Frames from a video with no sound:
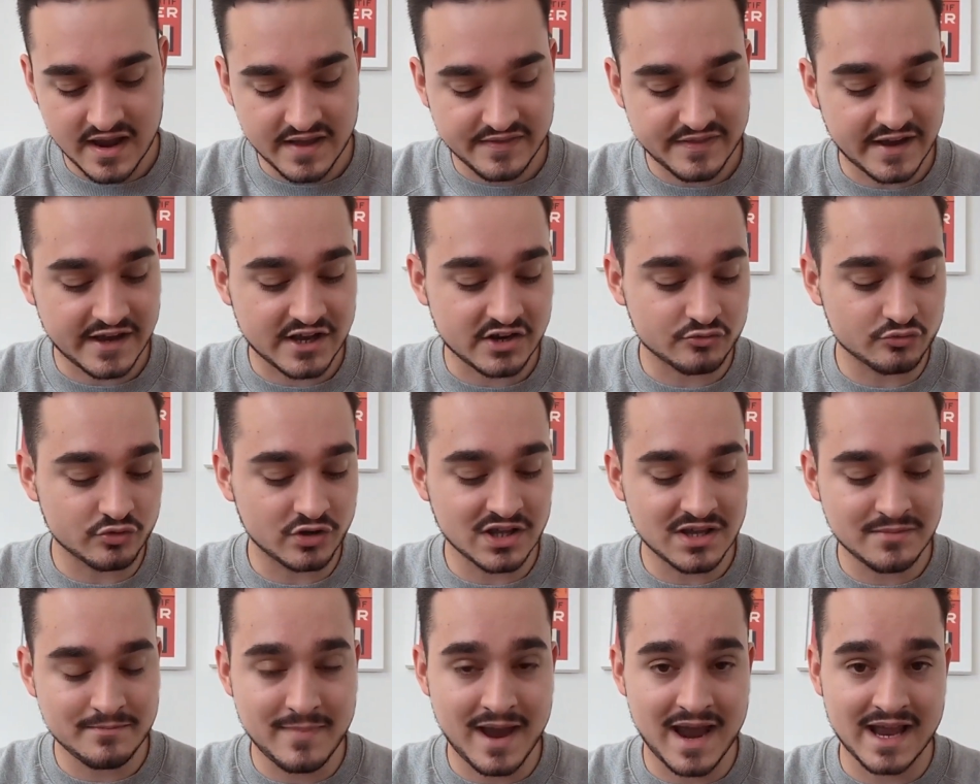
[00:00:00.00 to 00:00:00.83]
They can
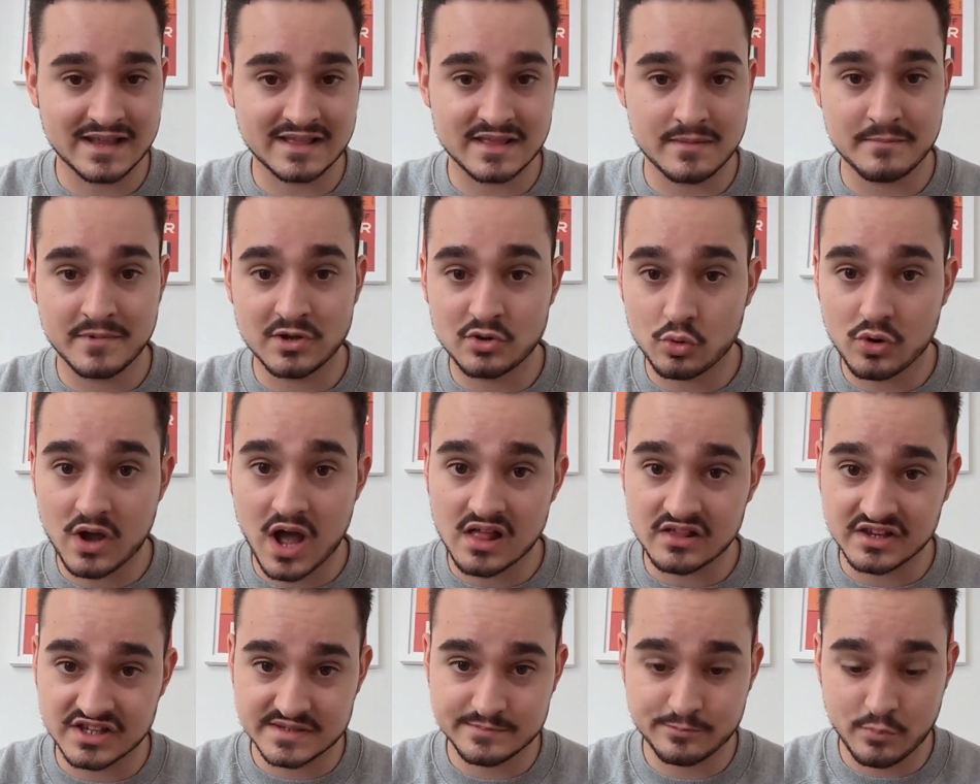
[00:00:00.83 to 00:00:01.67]
really make the middle
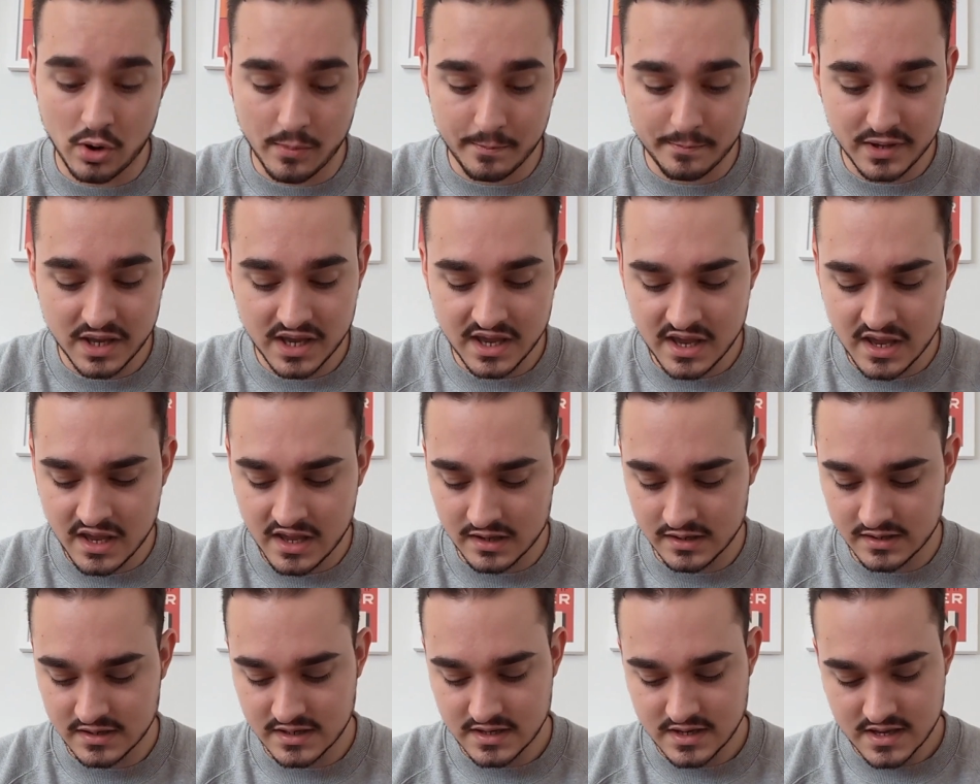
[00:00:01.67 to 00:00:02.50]
colors pop here.